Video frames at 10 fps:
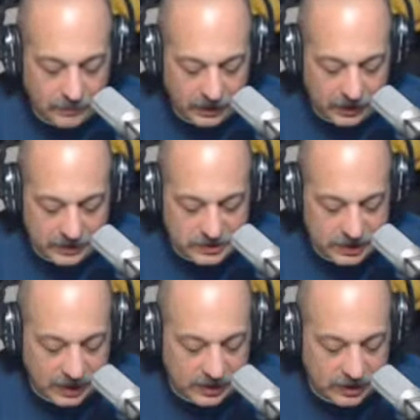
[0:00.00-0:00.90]
He's
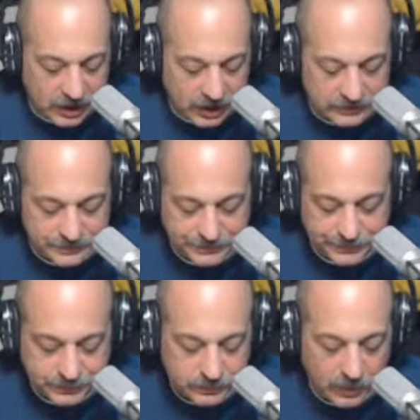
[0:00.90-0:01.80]
taken on
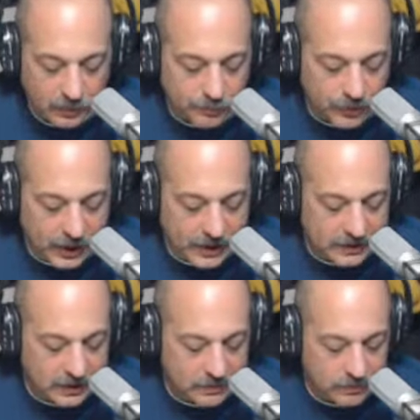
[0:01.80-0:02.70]

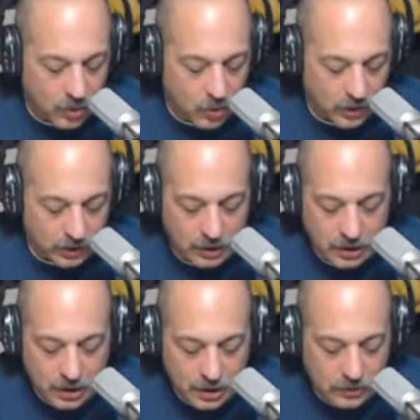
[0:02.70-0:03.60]
Brandon Moore,
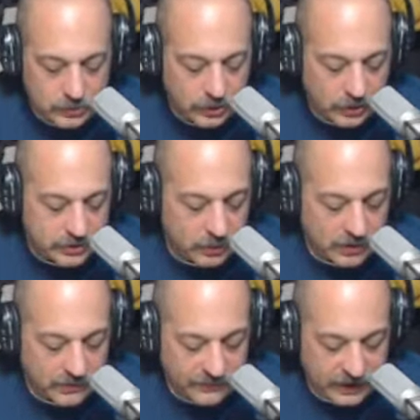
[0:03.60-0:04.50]
who's also
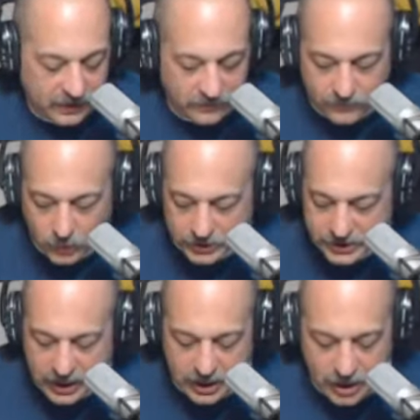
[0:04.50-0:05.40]
undefeated,
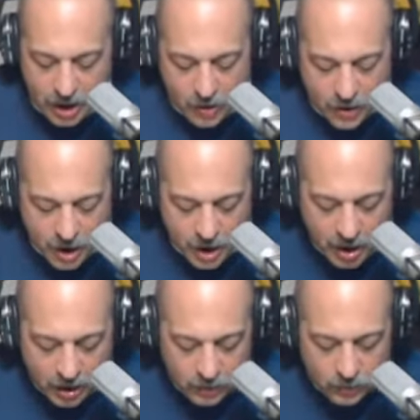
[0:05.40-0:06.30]
14-0
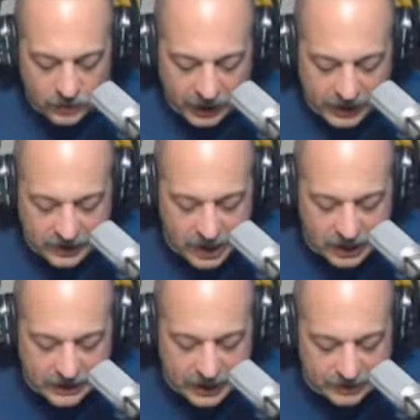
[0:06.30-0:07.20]
with 8
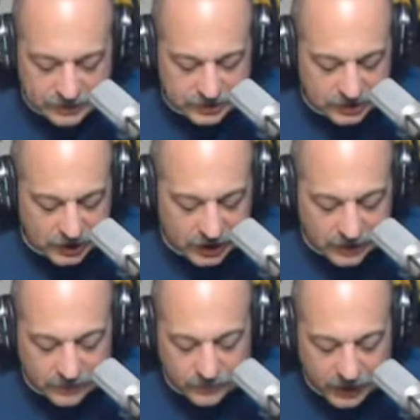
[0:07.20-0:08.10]
knockouts.
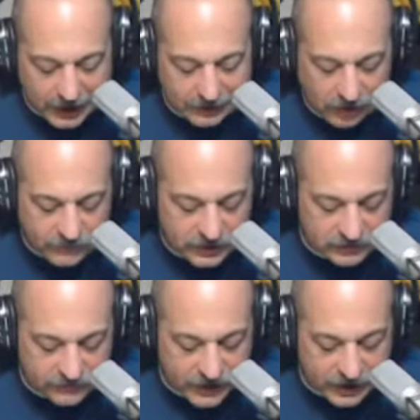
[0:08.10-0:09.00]
I love this
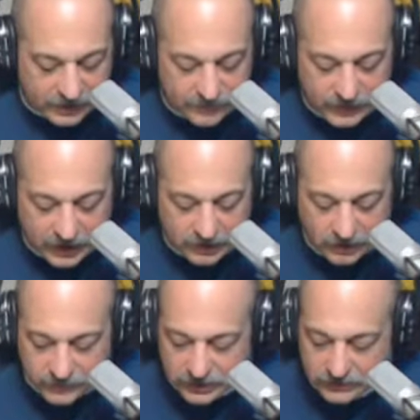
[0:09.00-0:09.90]
fight. I
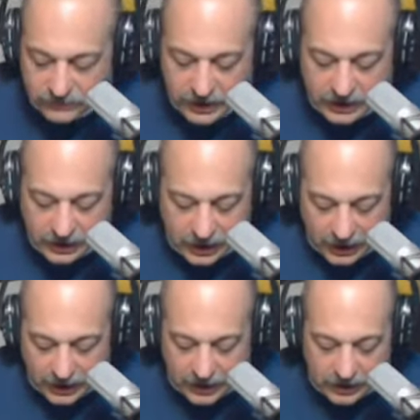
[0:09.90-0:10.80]
love this fight.
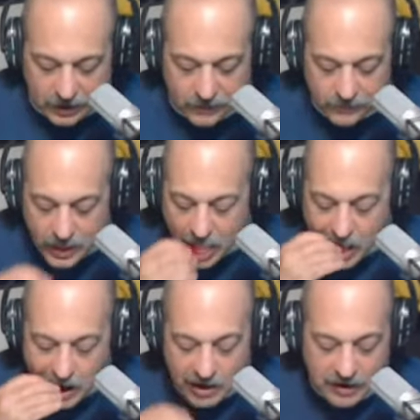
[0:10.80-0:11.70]
I
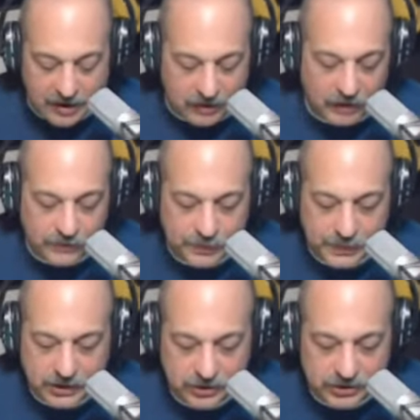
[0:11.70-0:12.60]
love it
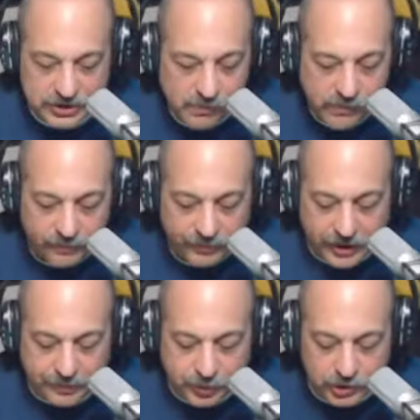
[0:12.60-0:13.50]
because
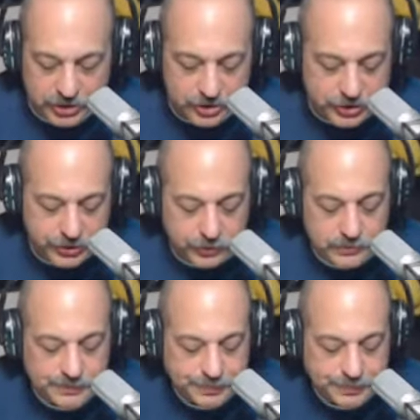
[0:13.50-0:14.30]
it puts two